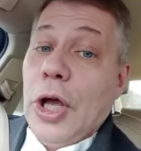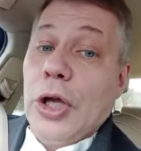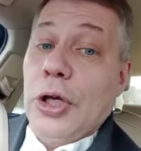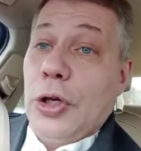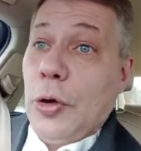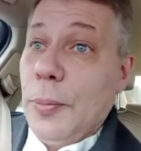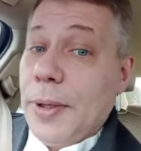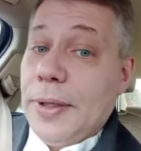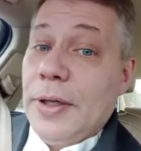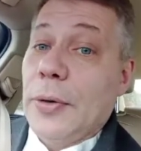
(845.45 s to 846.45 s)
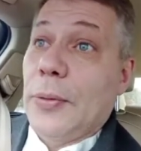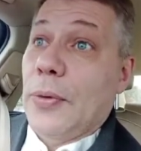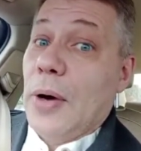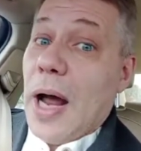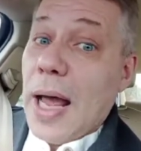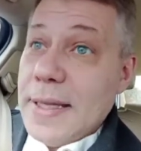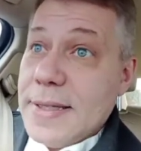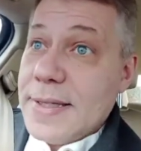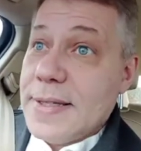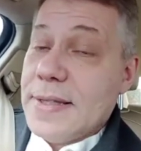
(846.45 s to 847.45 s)
human
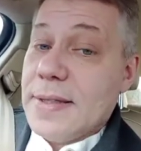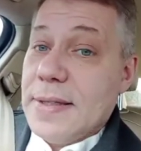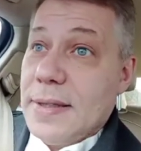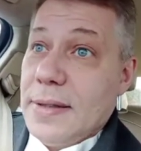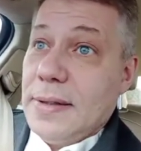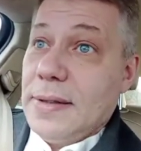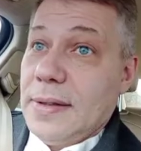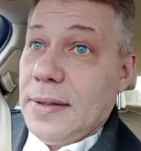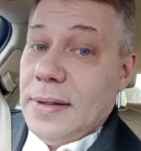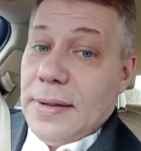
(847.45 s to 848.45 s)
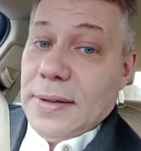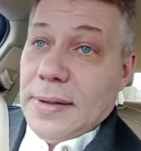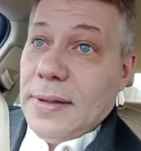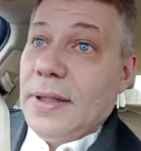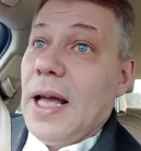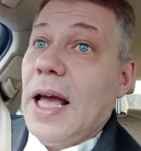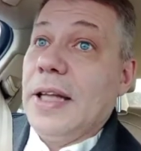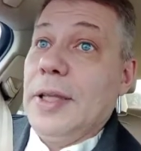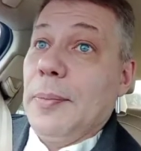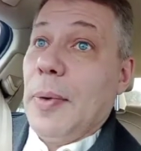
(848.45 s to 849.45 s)
rights
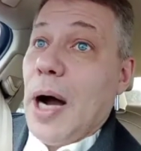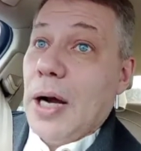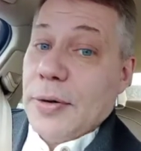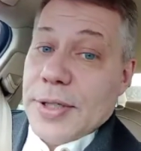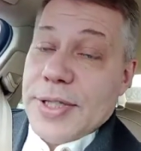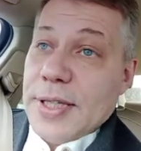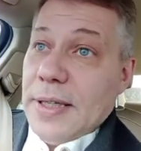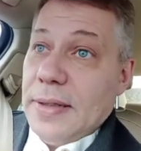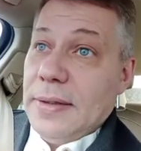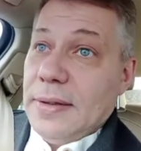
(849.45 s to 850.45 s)
and democracy.